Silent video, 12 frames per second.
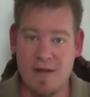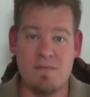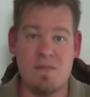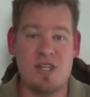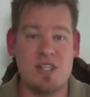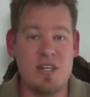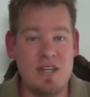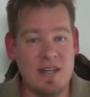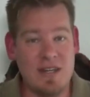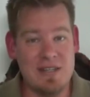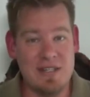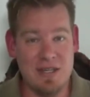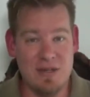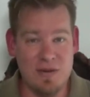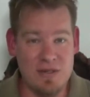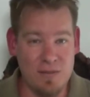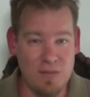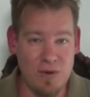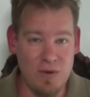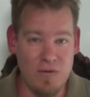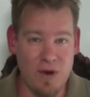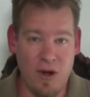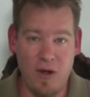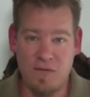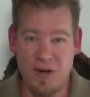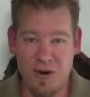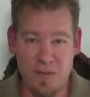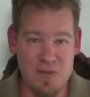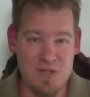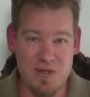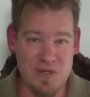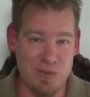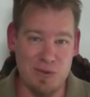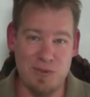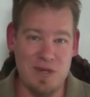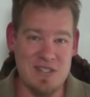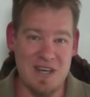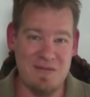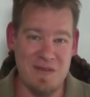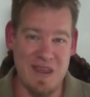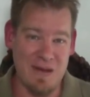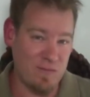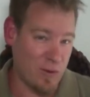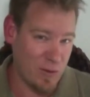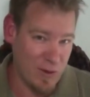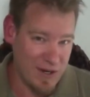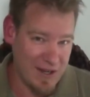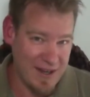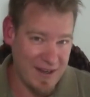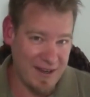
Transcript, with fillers: mission and continuing to move all of our open source blueprints and everything forward.